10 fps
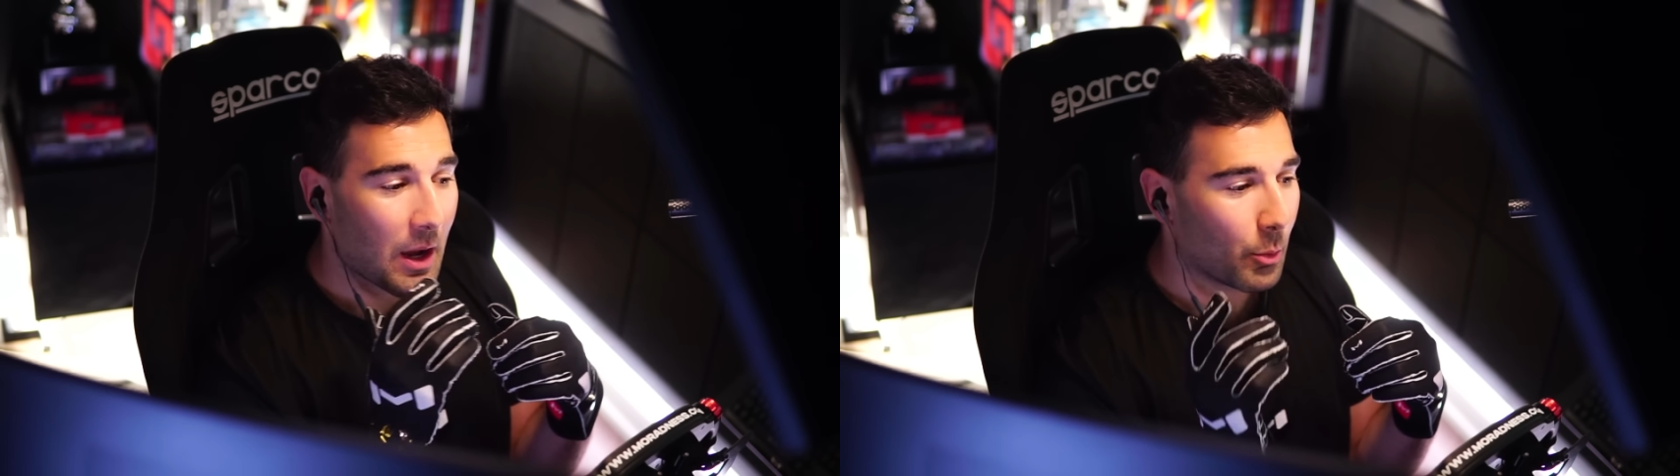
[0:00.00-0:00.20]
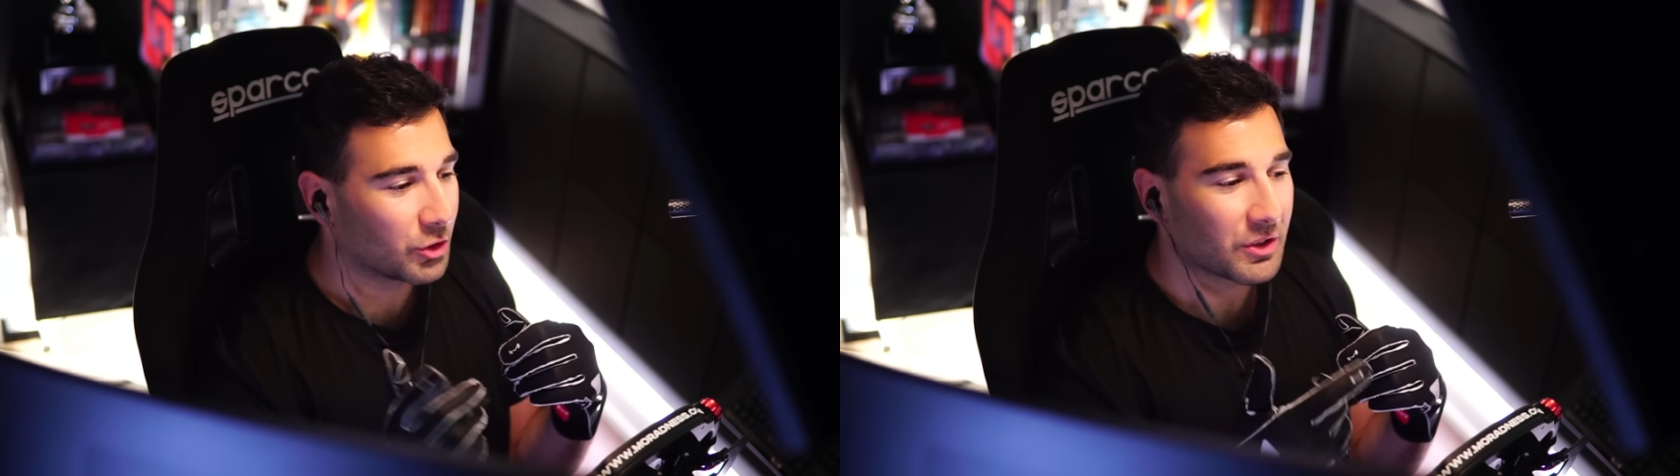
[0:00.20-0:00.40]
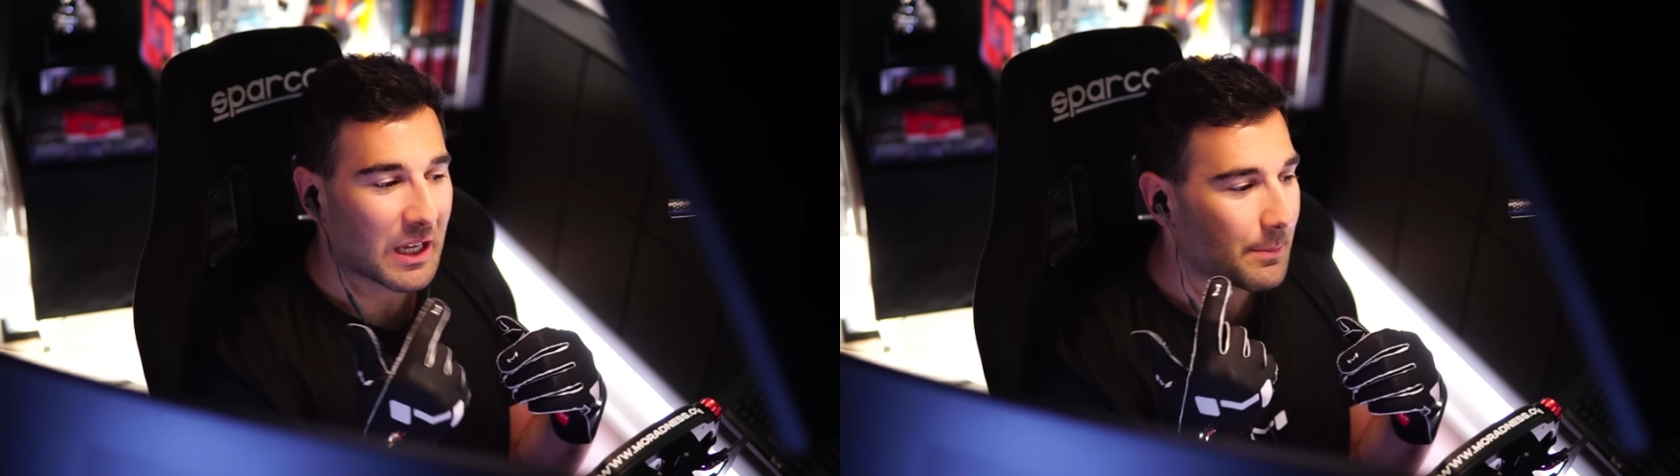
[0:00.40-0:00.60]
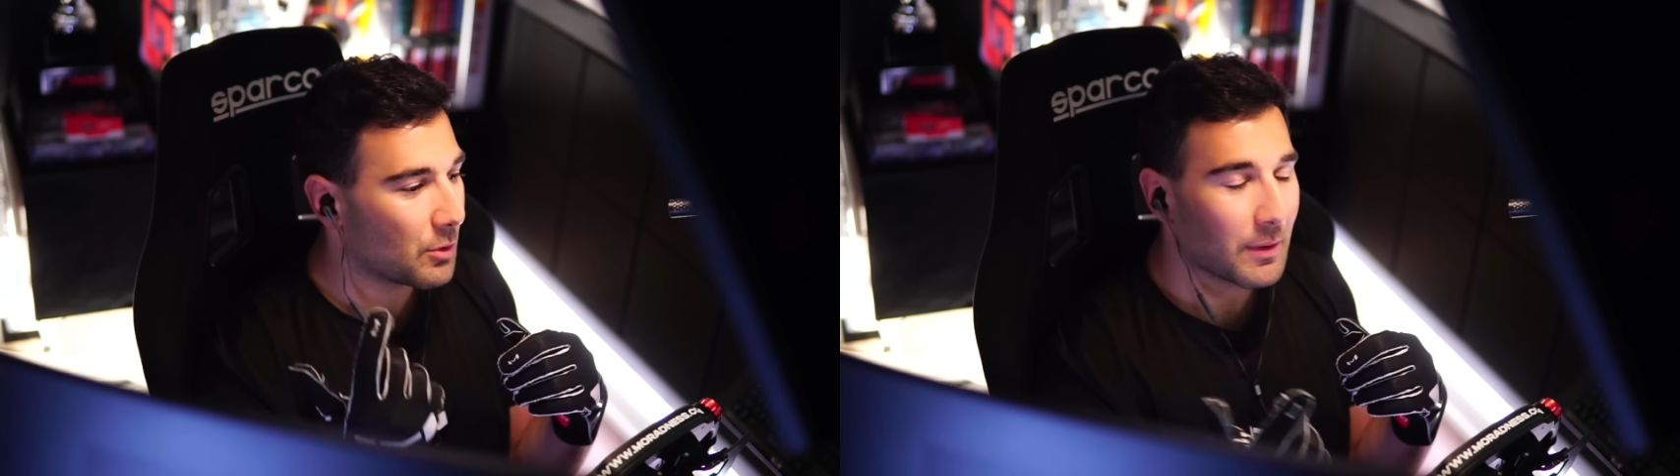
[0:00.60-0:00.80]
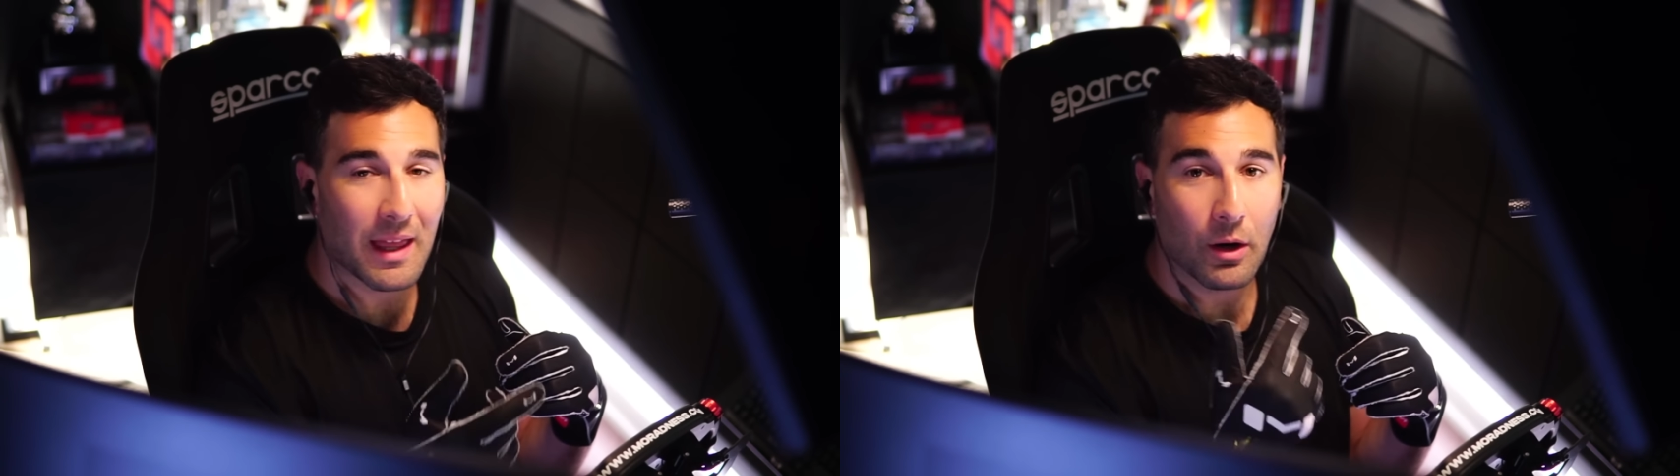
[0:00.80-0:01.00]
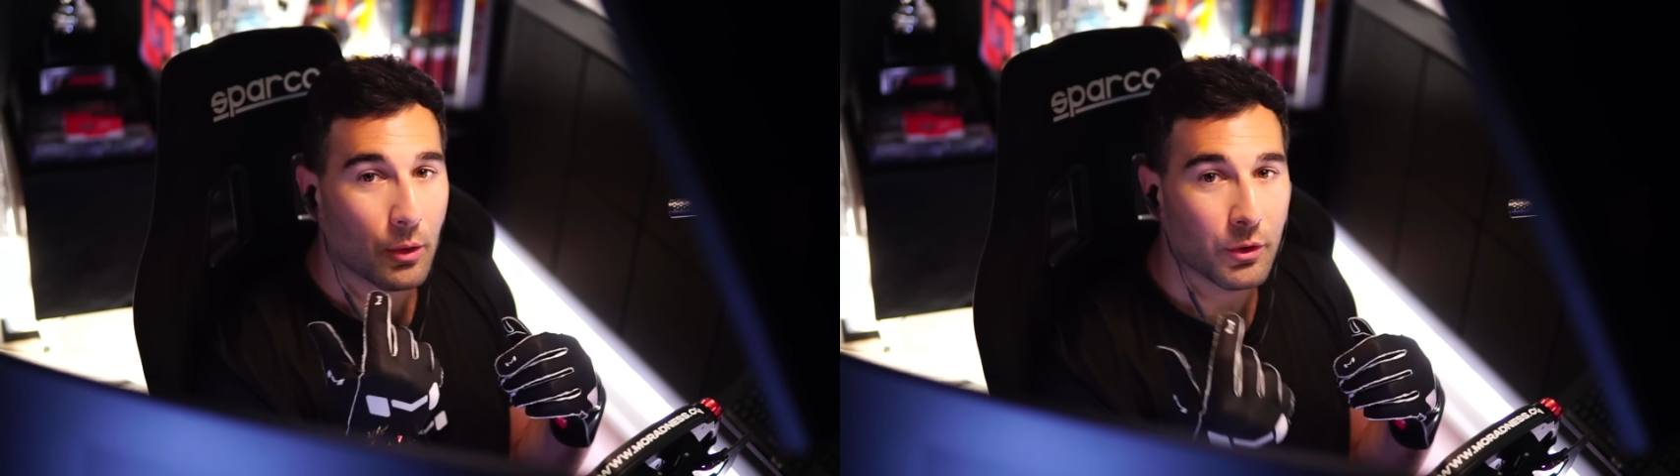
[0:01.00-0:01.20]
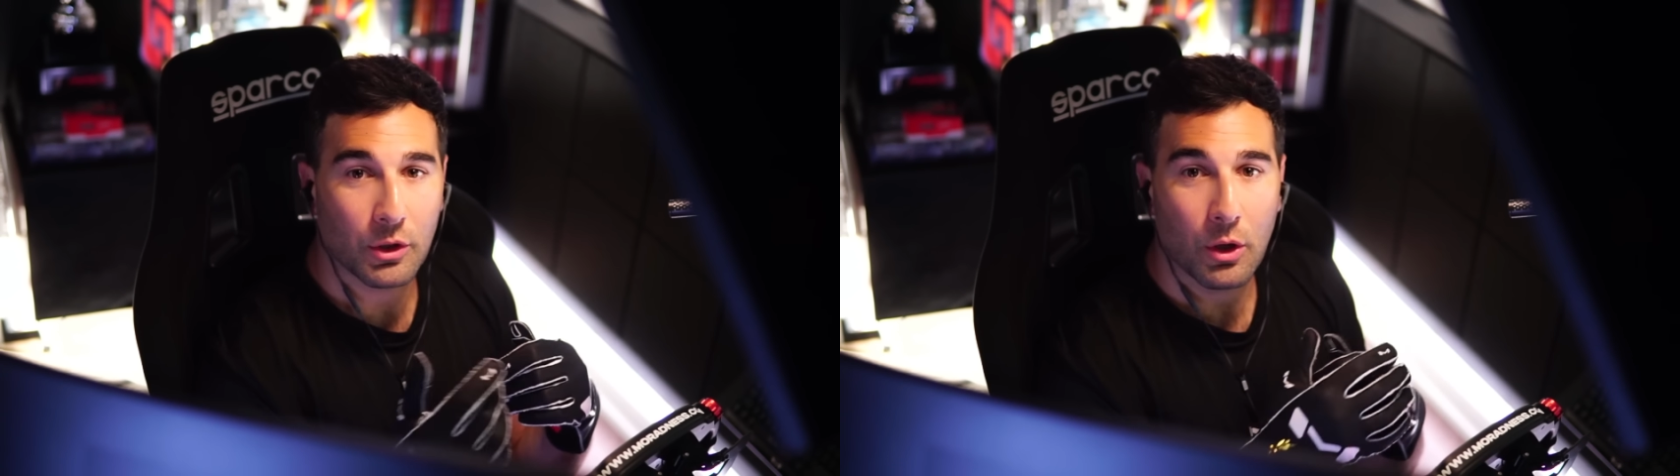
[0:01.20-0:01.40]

We'll just keep doing that over